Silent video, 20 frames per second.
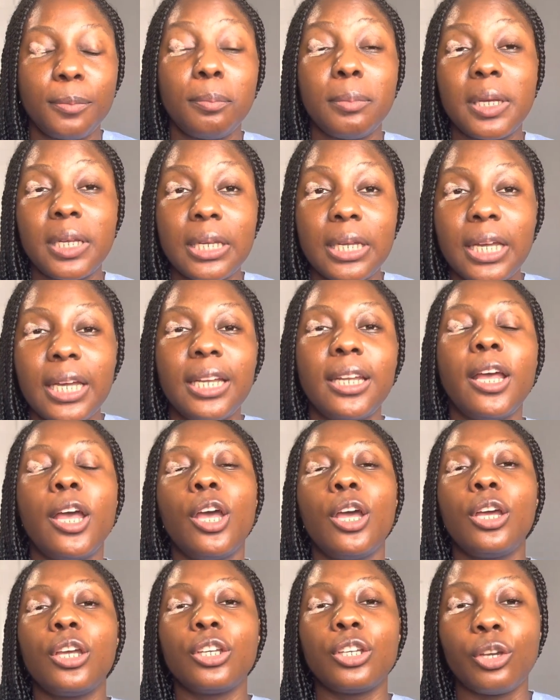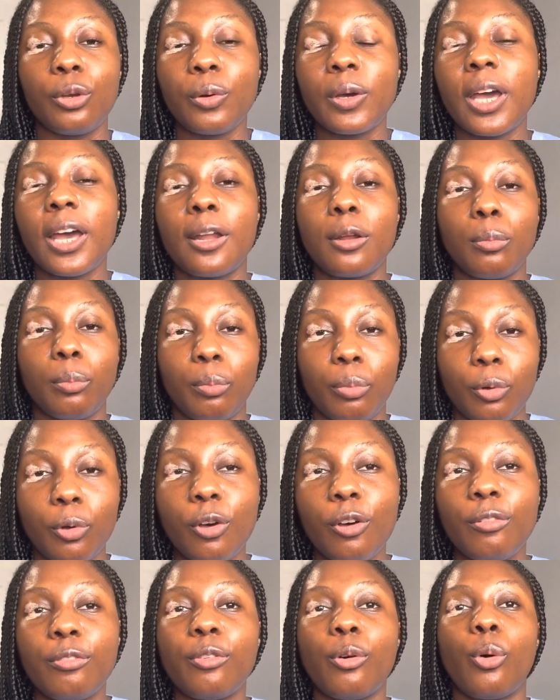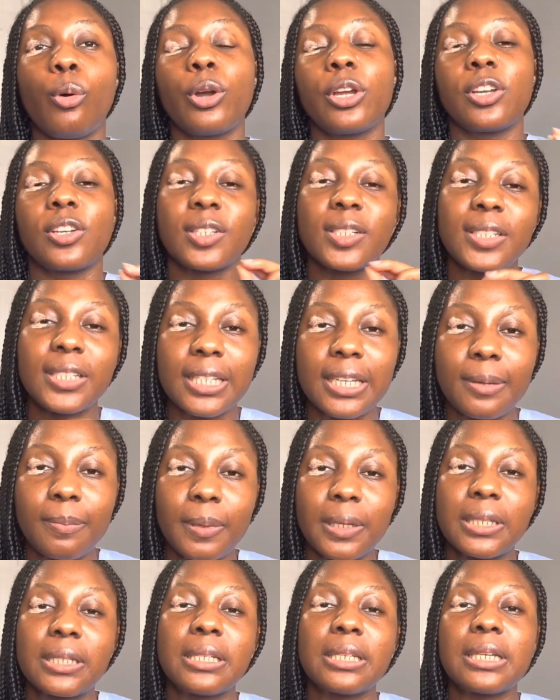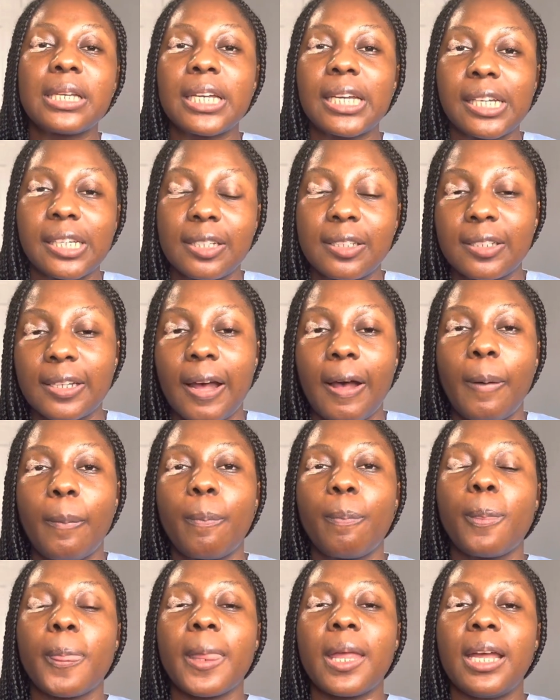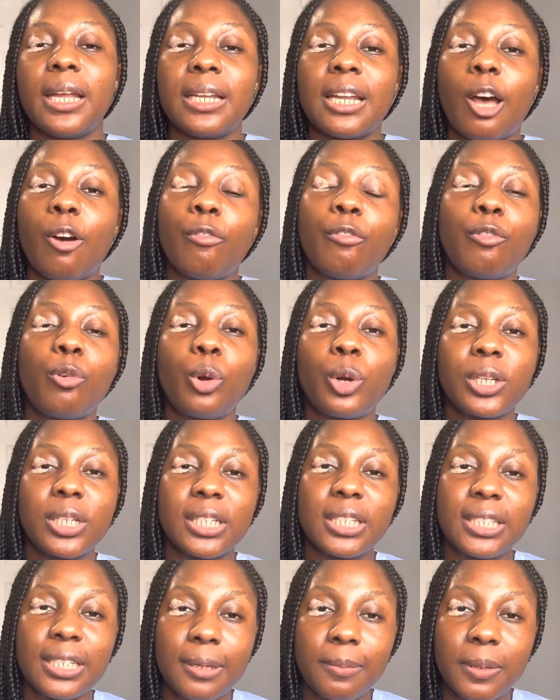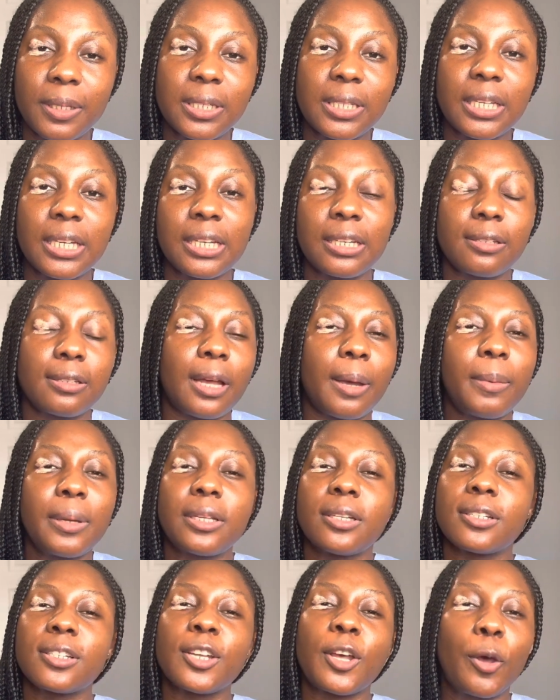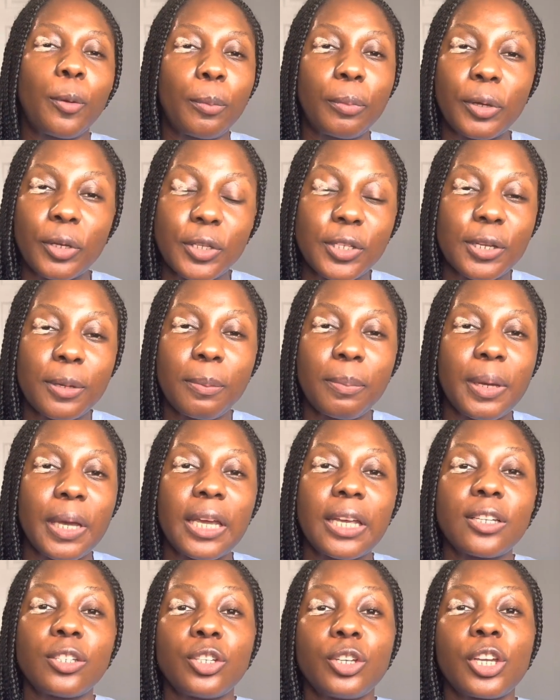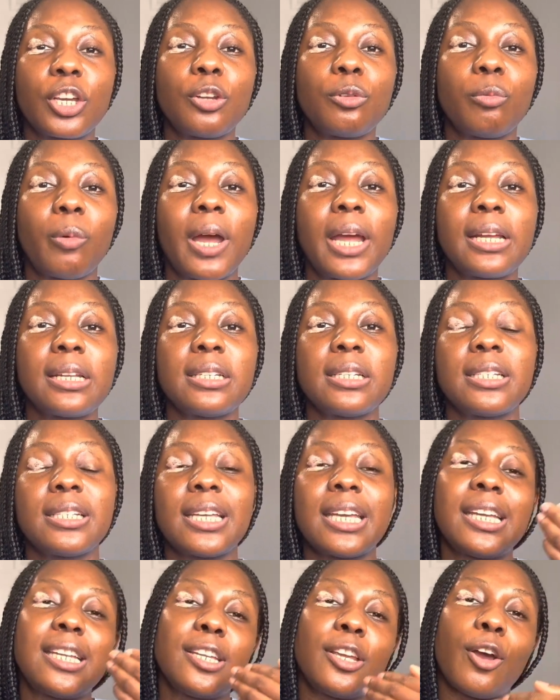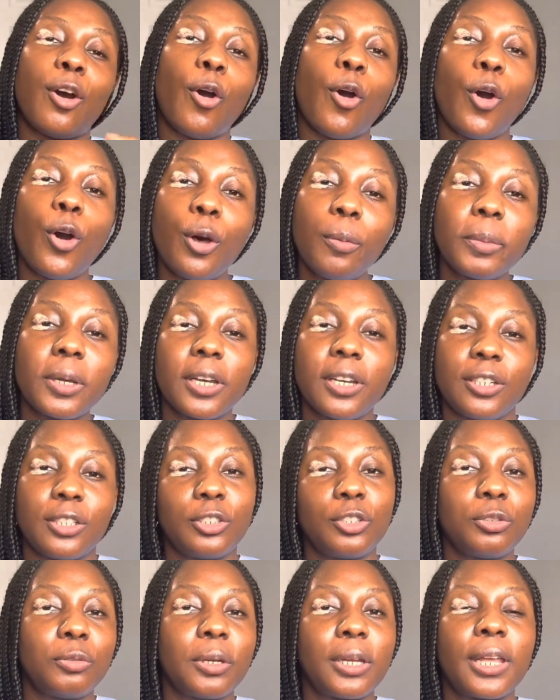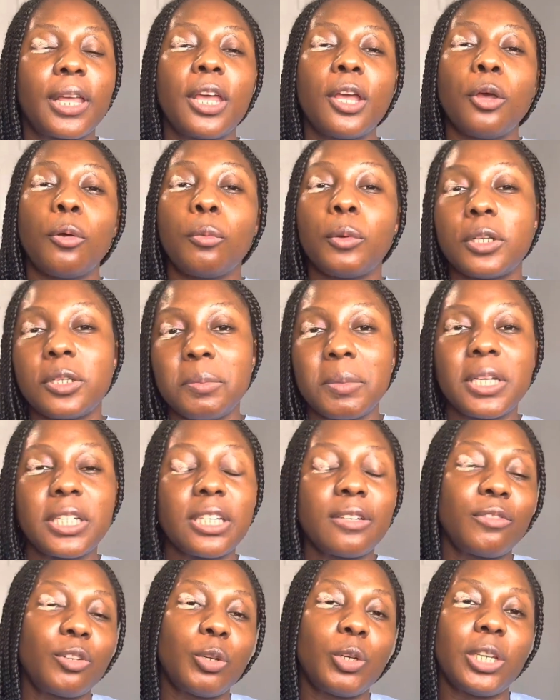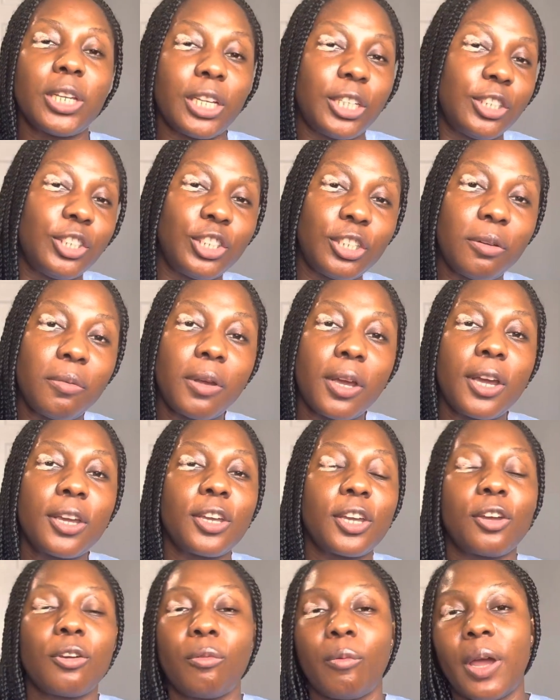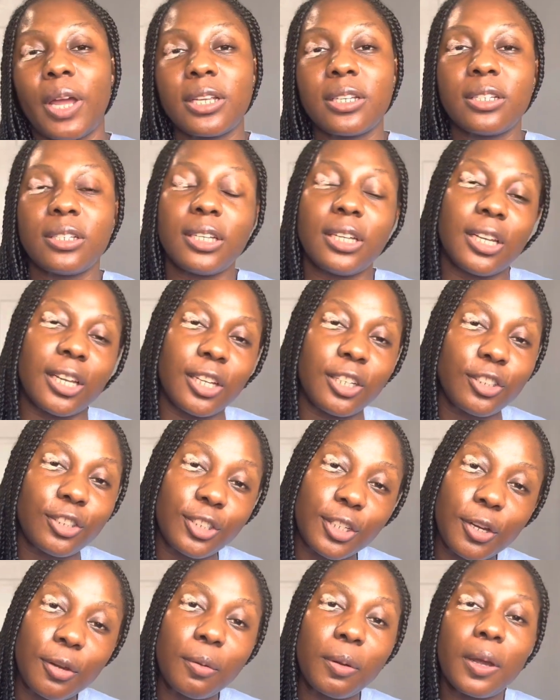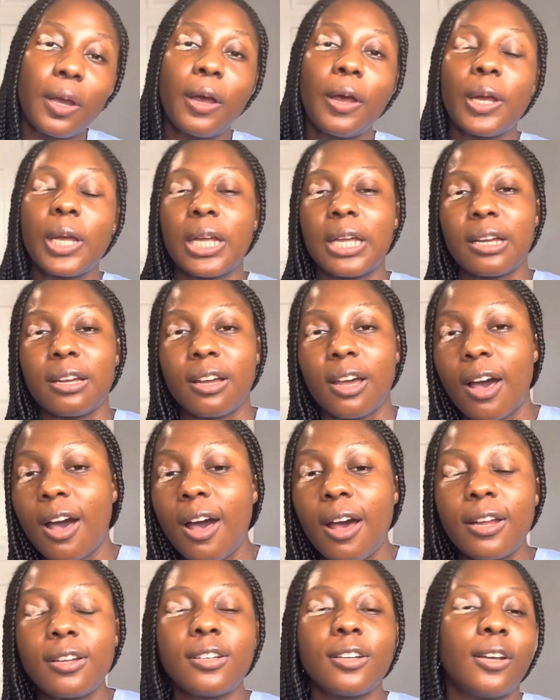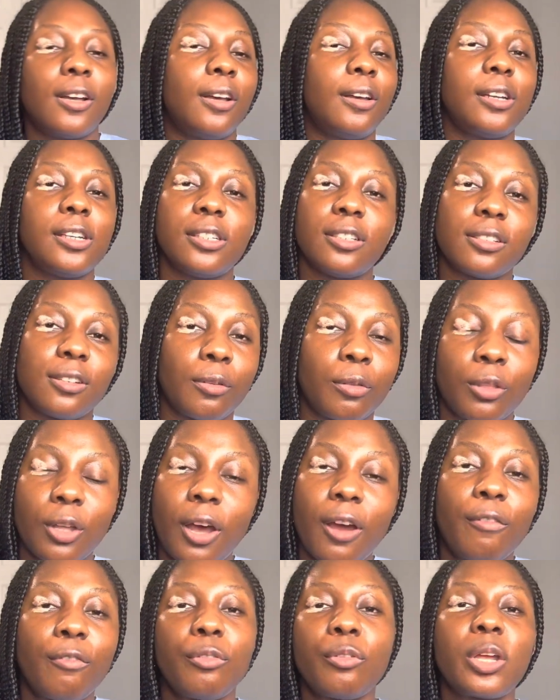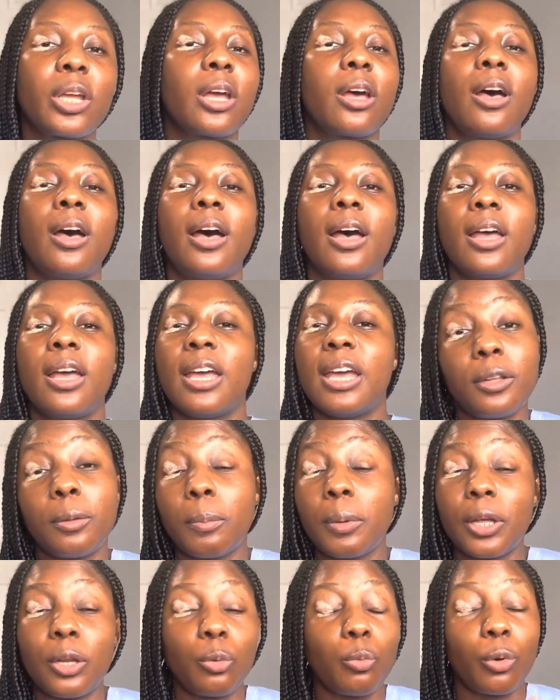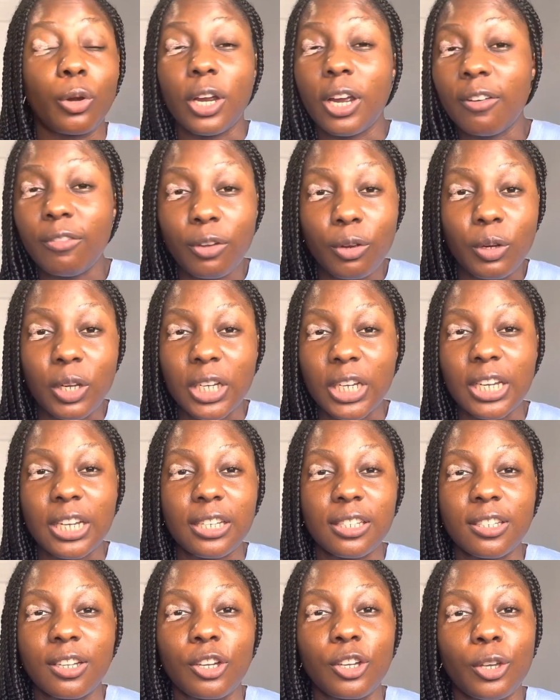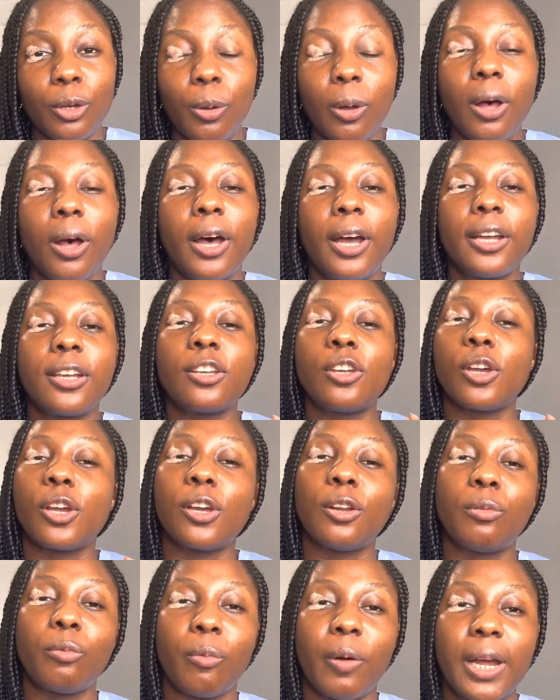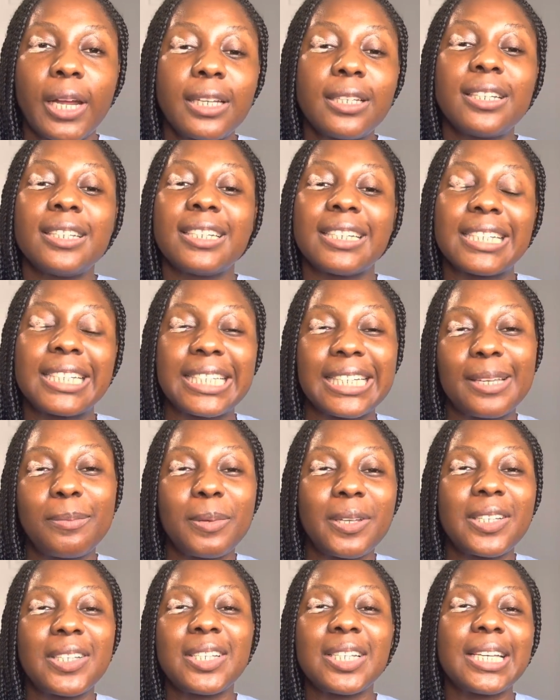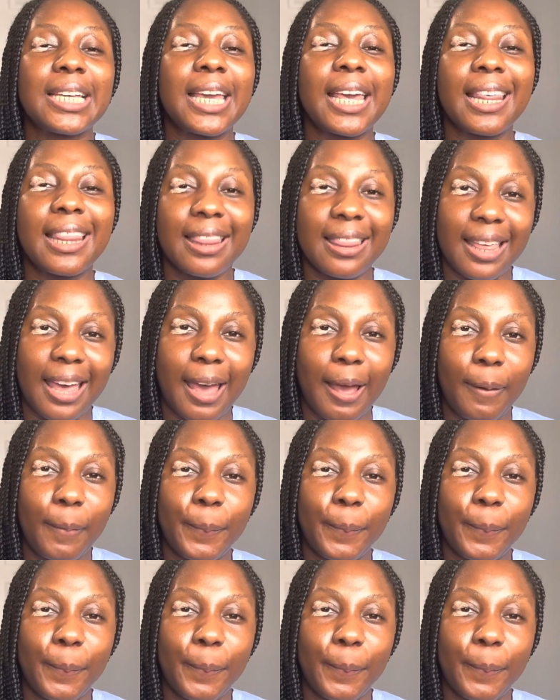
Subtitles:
meaning you can book for your CBT exam. Now for the CBT exam, it is computer based. You can write it in your home country, which means if you're in Nigeria, you can write it in Nigeria, in Ghana, in South Africa, Philippines, wherever it is that you are, you can write the CBT there.